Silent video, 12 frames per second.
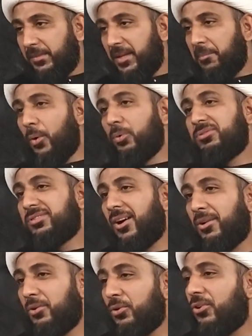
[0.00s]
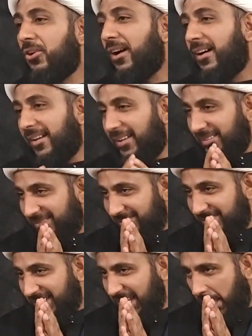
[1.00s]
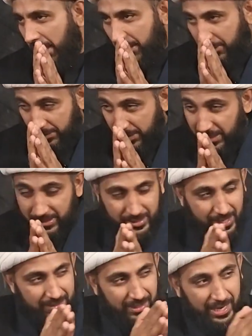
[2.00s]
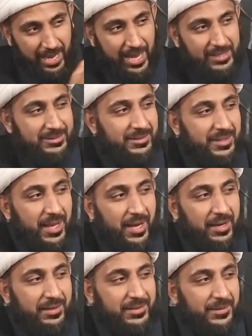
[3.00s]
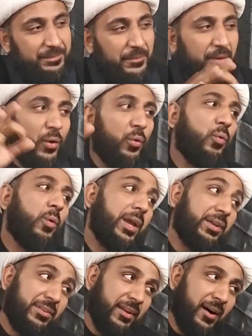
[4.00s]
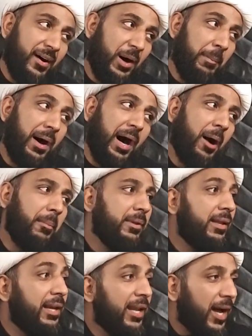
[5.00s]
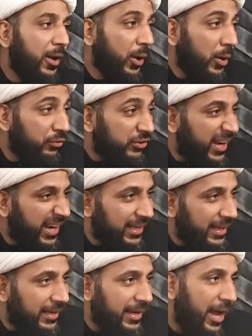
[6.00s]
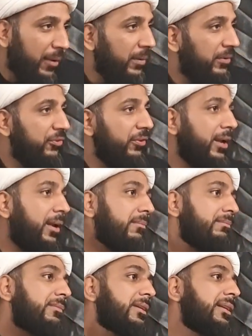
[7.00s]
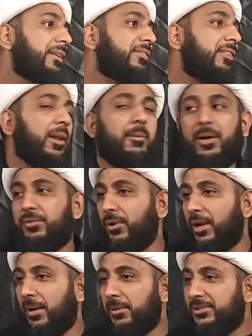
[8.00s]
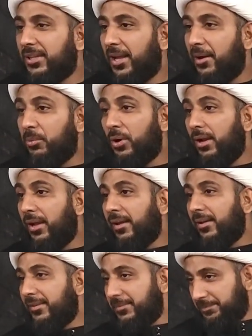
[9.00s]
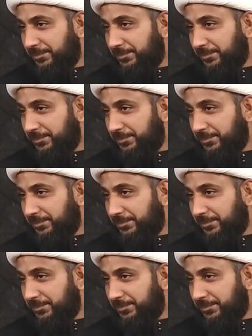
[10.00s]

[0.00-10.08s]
They both started to cry. They said, last night we saw Abu Abdullah al-Husayn in our dream. Salawatullah wa salamu alayhi.